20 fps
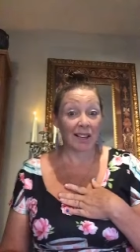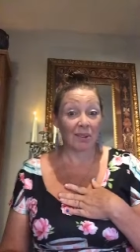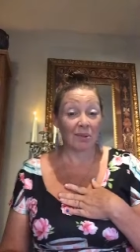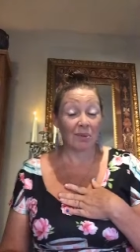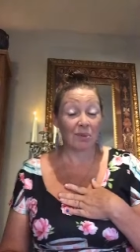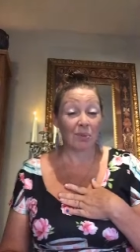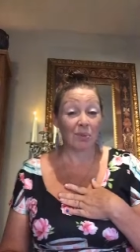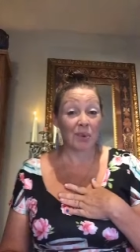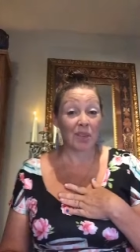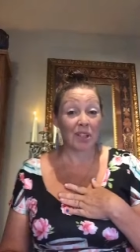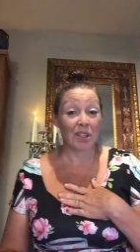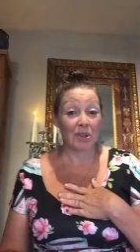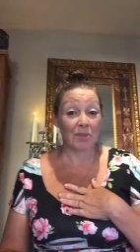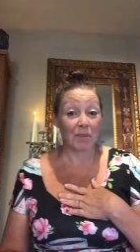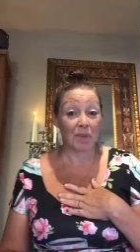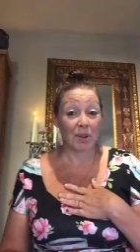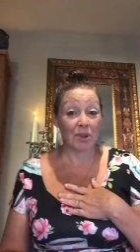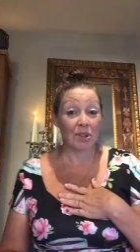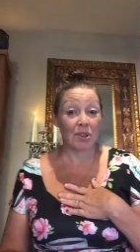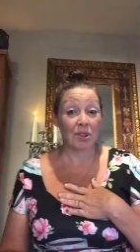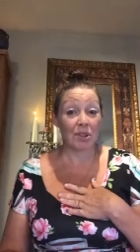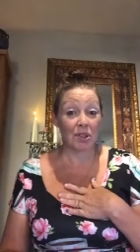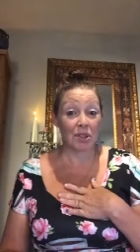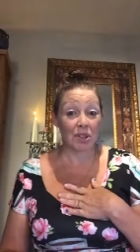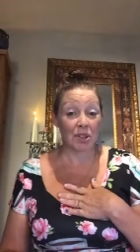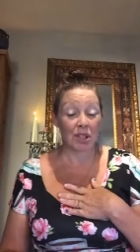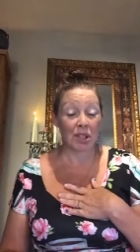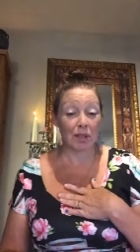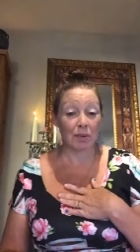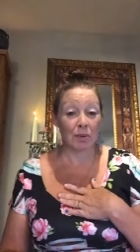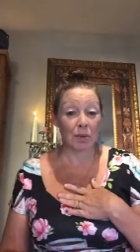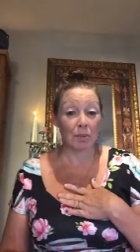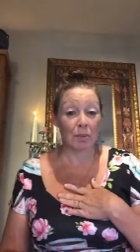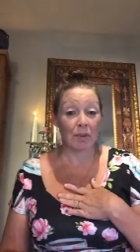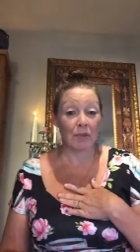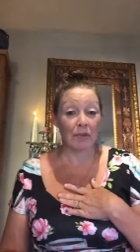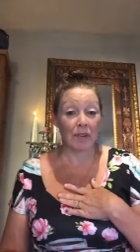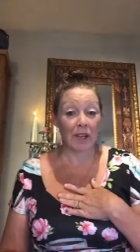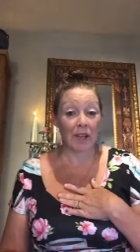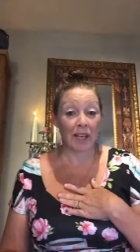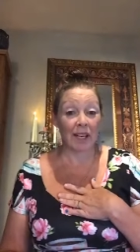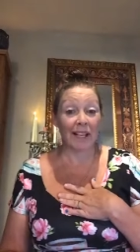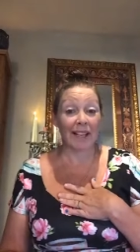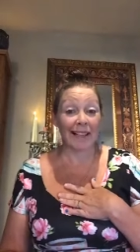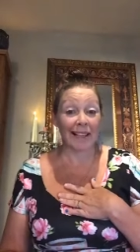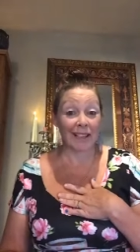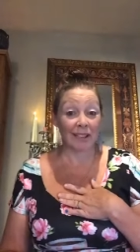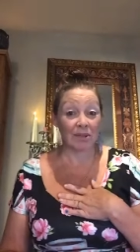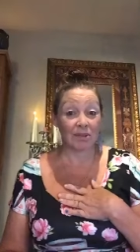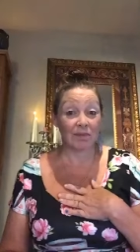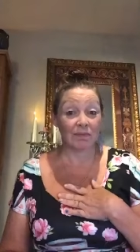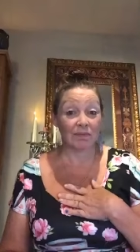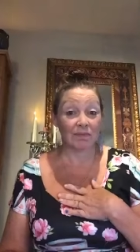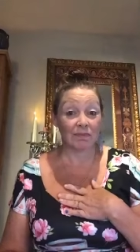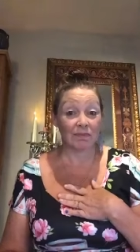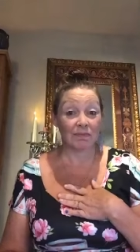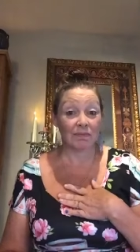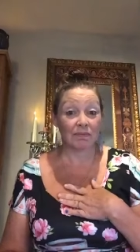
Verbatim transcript: Now, which emotions do you think we'll be feeling now?